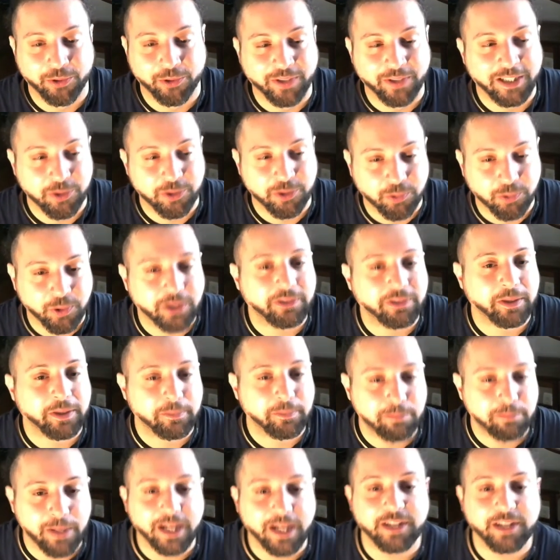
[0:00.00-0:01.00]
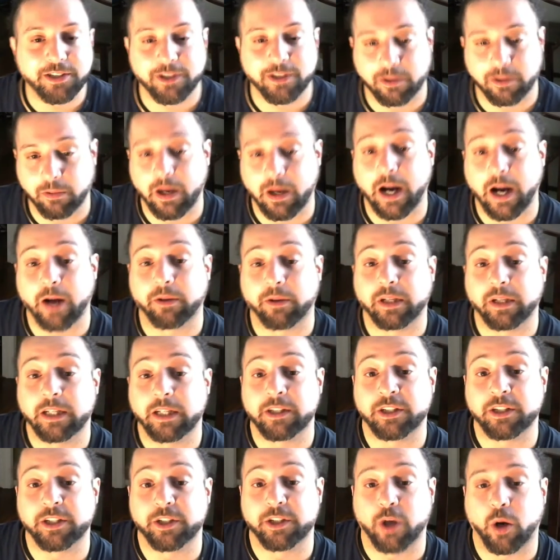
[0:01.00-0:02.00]
Like, it's really based around his
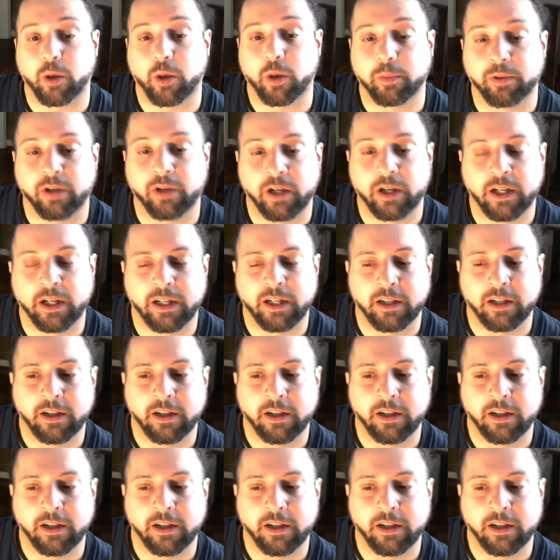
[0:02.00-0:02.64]
guitar playing.